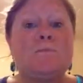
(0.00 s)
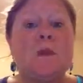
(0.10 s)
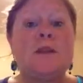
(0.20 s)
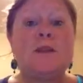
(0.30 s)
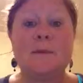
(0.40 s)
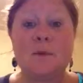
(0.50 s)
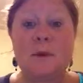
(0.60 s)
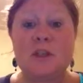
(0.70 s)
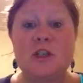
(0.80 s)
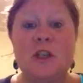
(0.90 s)
some
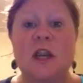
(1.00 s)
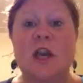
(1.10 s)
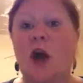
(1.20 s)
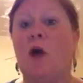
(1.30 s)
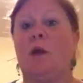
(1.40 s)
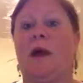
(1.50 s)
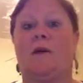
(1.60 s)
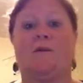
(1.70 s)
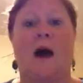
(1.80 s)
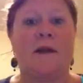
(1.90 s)
speeches can go like
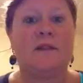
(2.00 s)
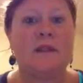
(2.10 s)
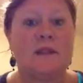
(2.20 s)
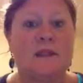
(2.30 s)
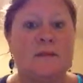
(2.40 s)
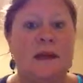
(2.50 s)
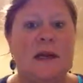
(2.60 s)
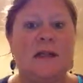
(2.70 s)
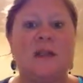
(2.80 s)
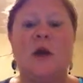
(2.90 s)
5 to 6
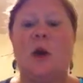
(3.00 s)
minutes